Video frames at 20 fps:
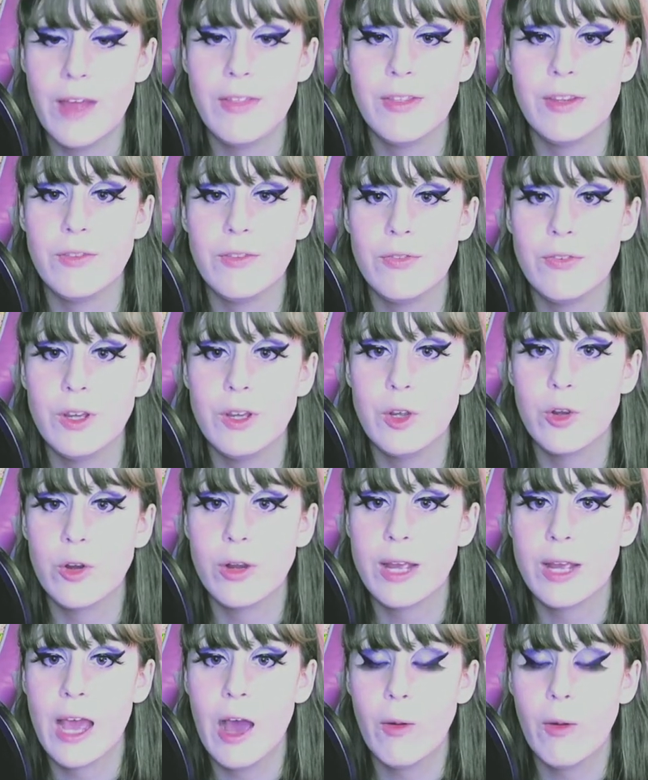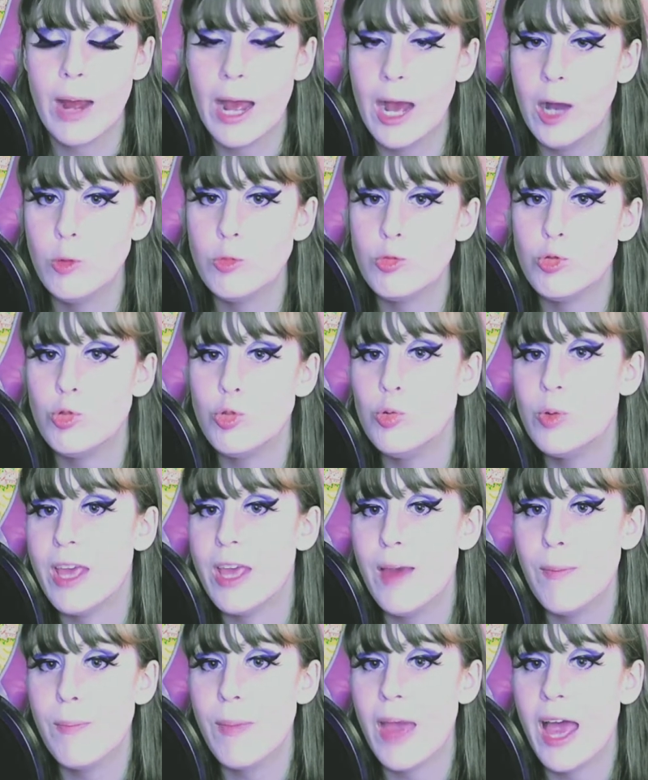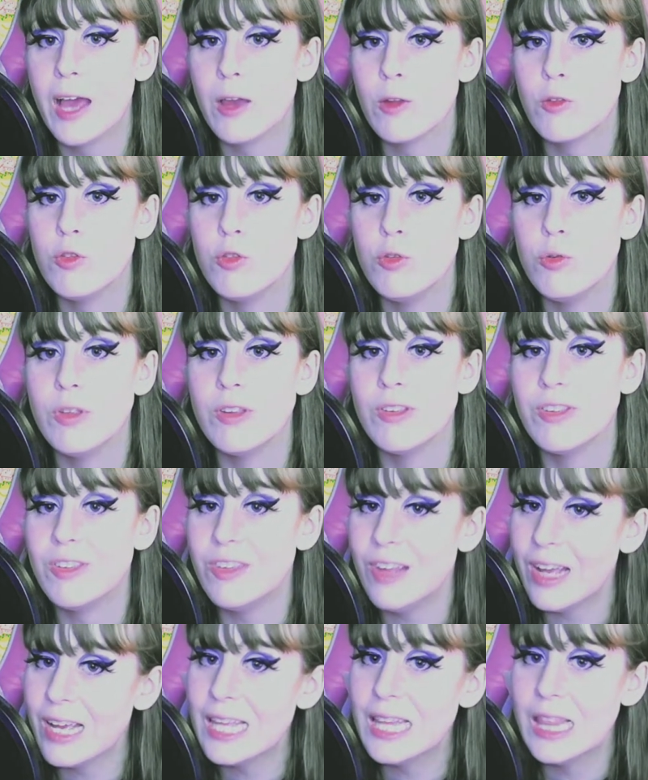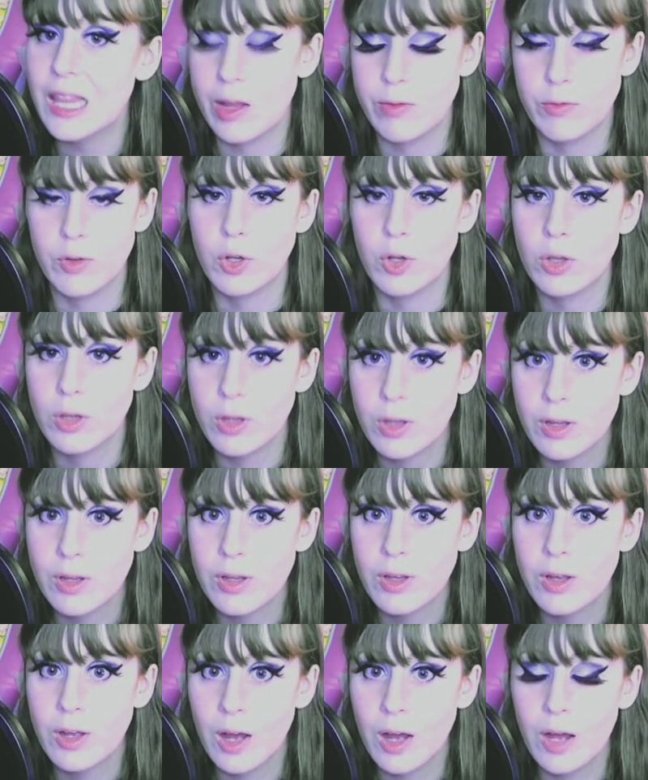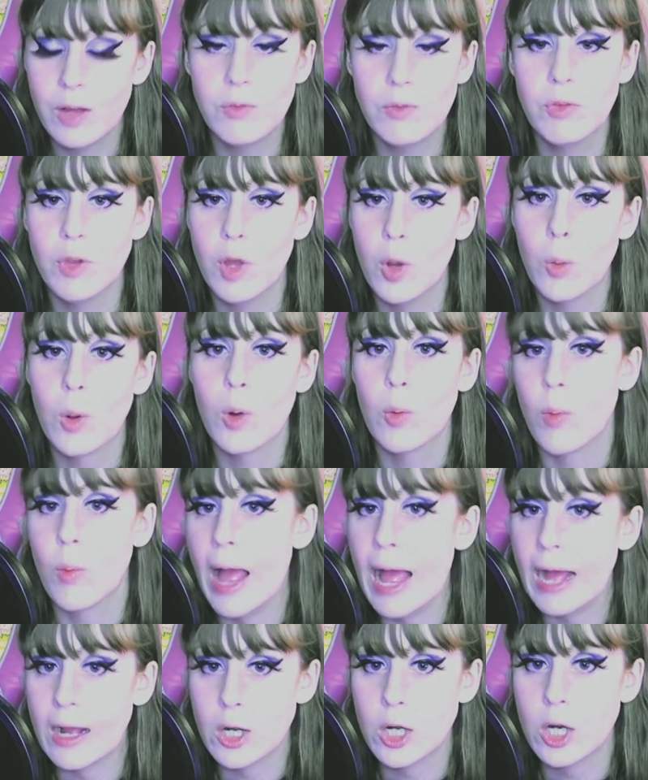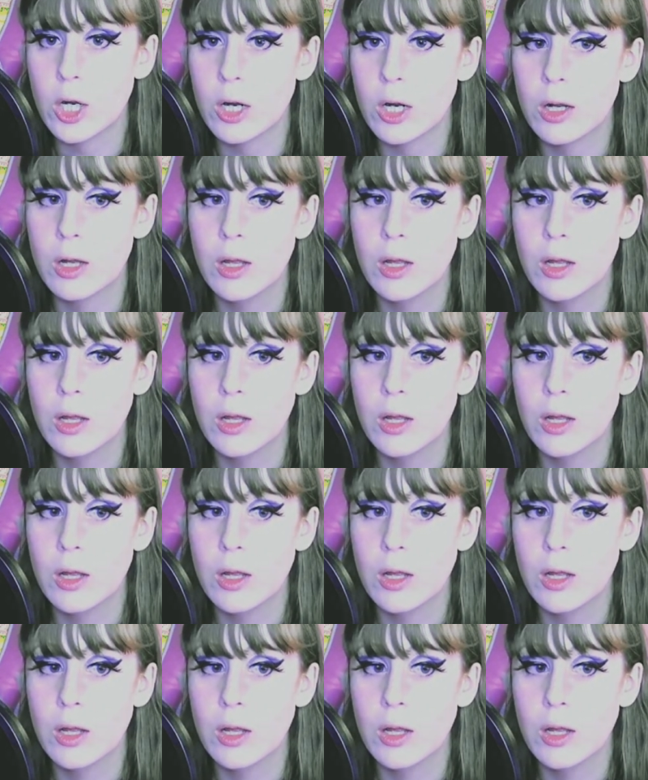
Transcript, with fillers: and then figuring out how to get back to the second level of Lower Wacker